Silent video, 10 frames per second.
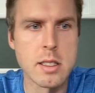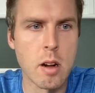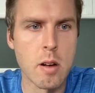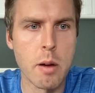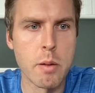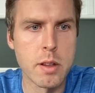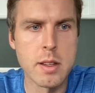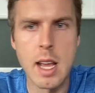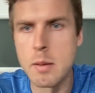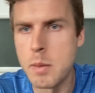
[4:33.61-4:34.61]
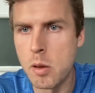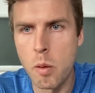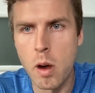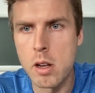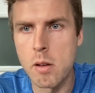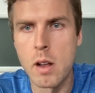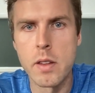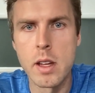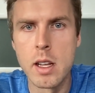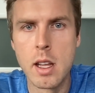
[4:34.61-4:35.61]
start out with a 10-minute walk
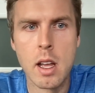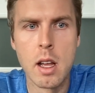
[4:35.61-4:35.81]
around a